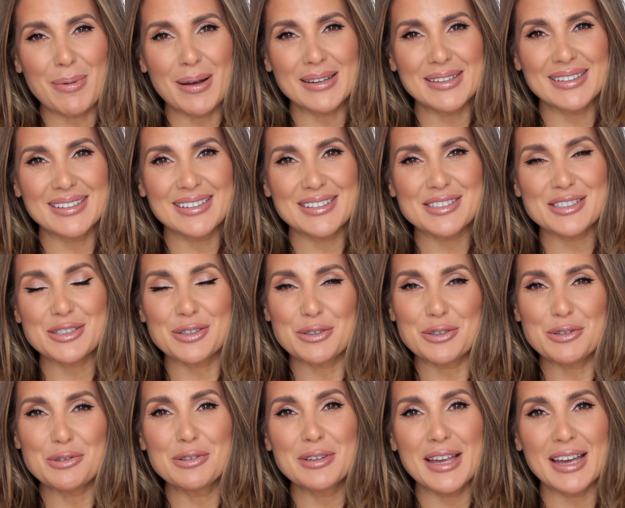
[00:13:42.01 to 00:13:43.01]
button so
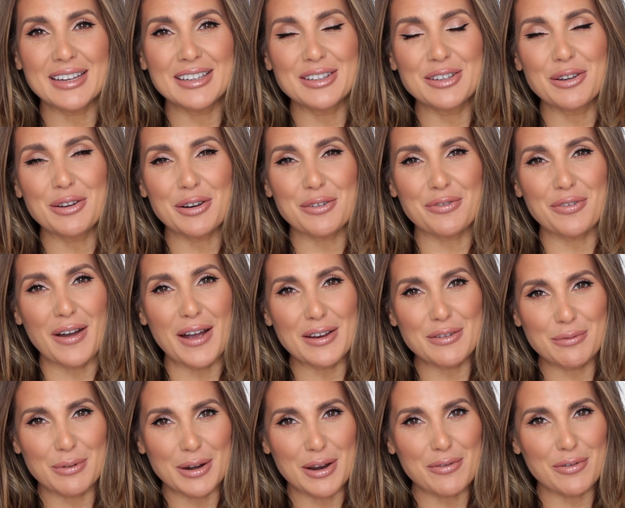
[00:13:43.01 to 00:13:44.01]
you'll get
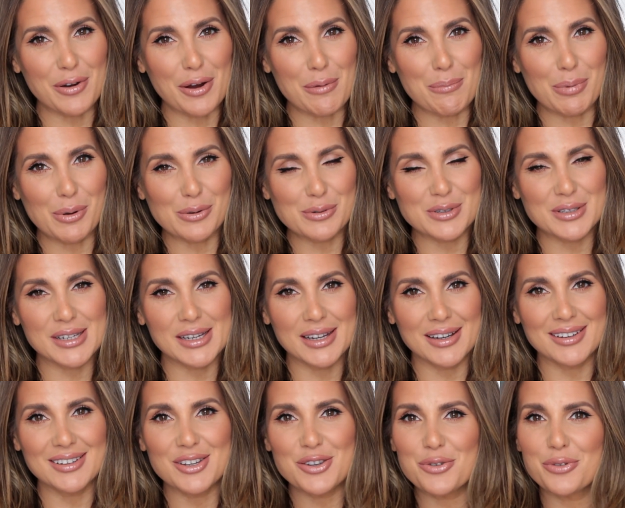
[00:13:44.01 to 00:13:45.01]
notified whenever I'm posting
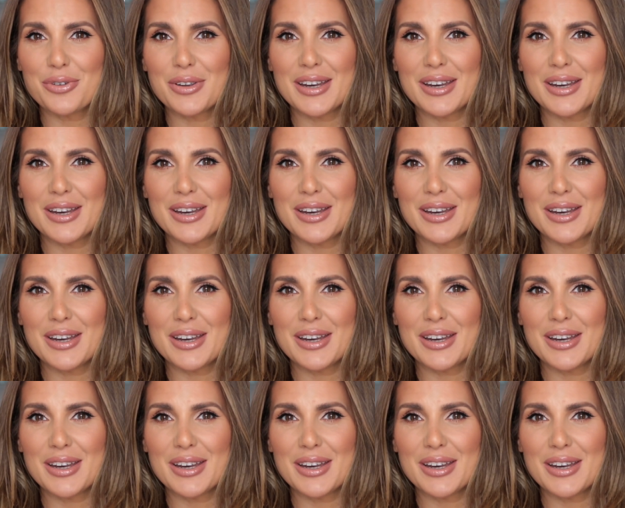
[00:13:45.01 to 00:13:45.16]
a new